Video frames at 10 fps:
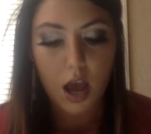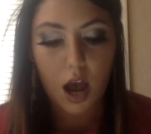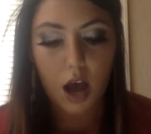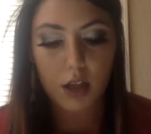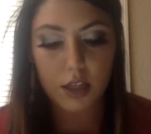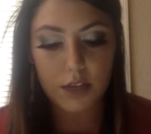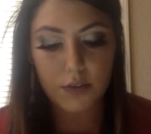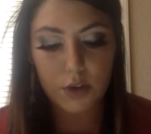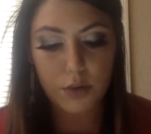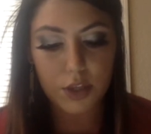I'll leave
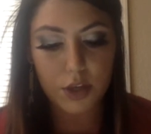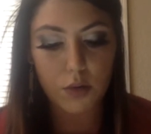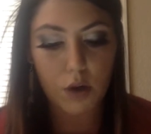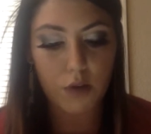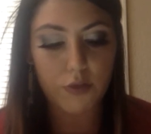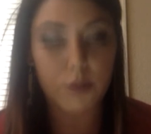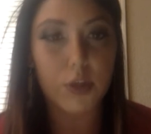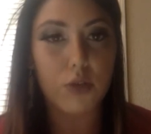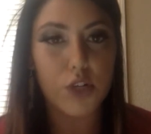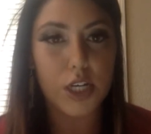you with a quote from
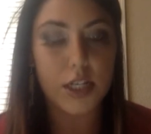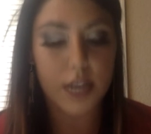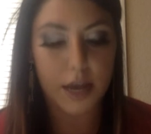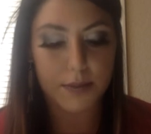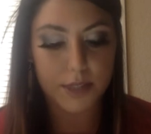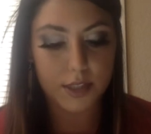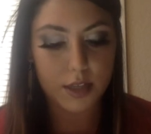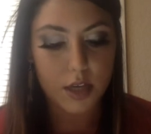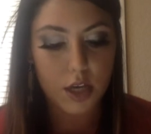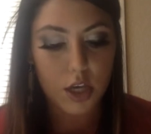Eugene Debs.
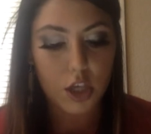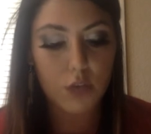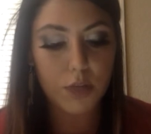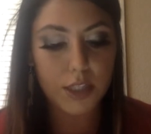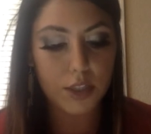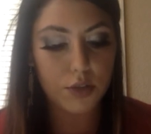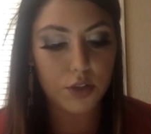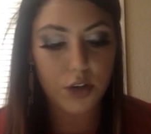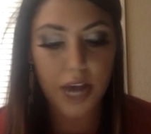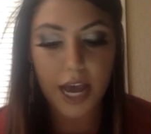You must use
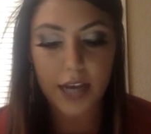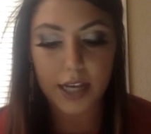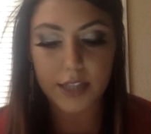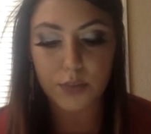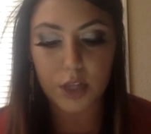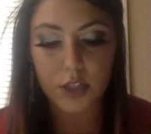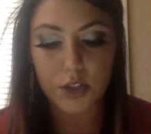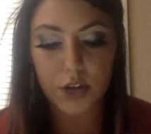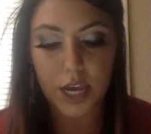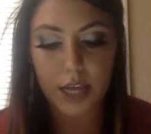your head as well as
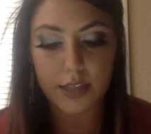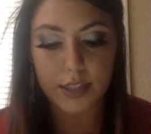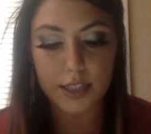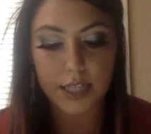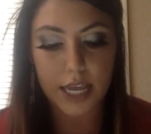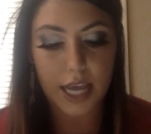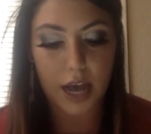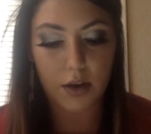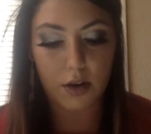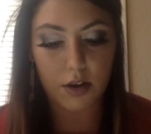your hands to take
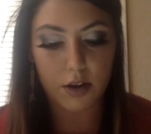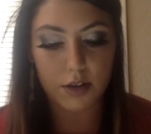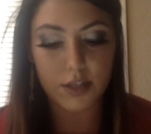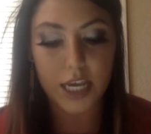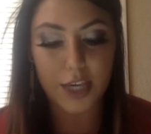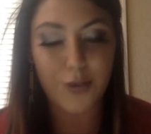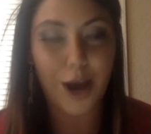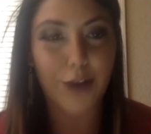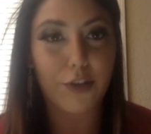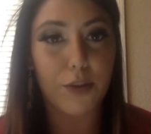out take you
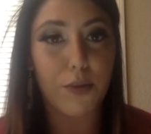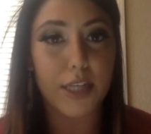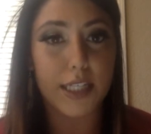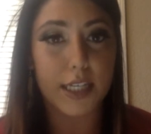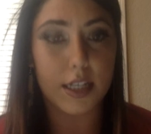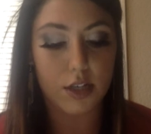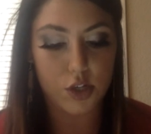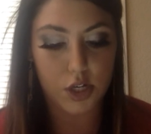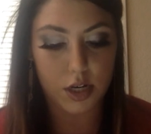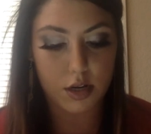out of your present
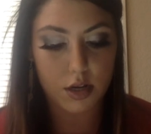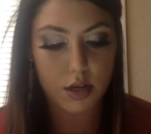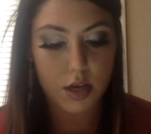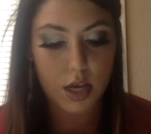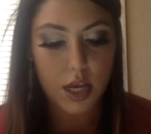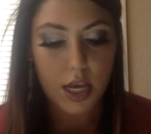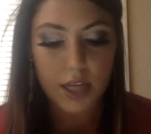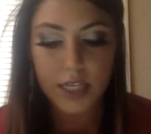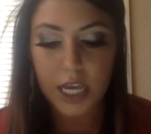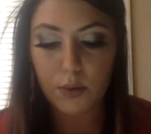condition.
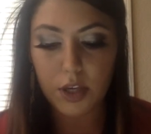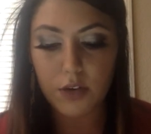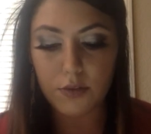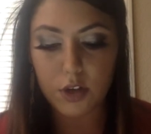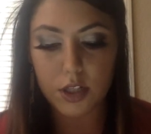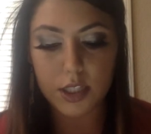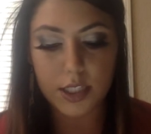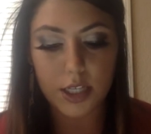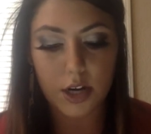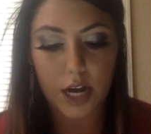Take what you've learned
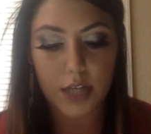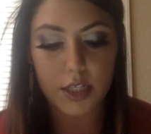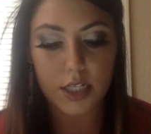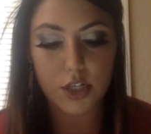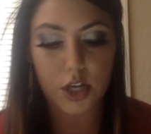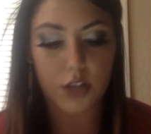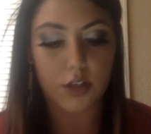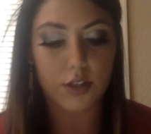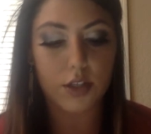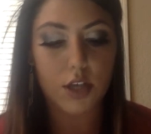this year and teach
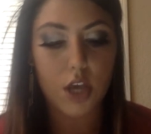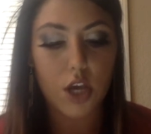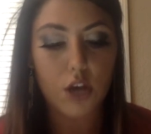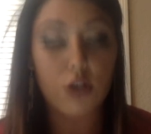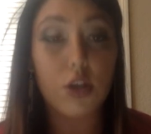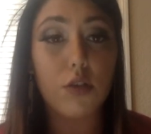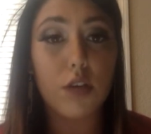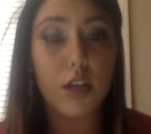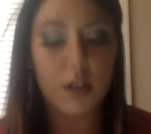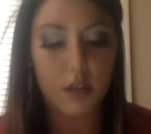others. Your
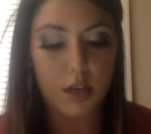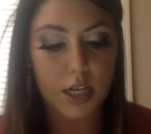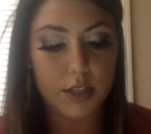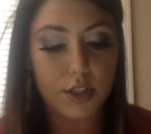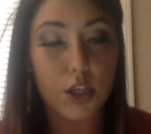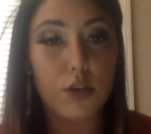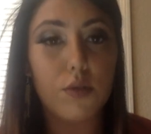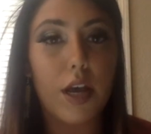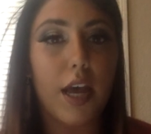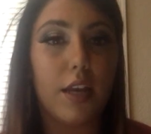union needs
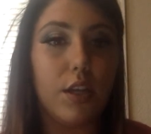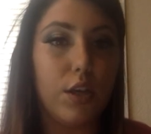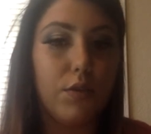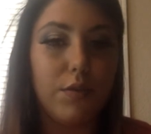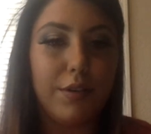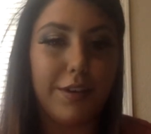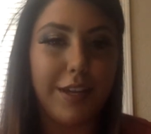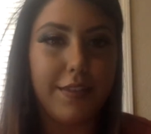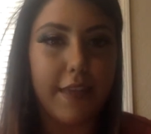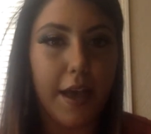you and you
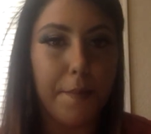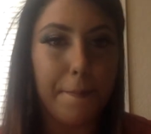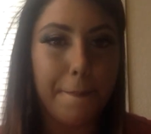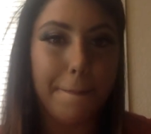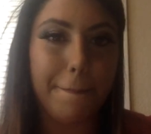need them.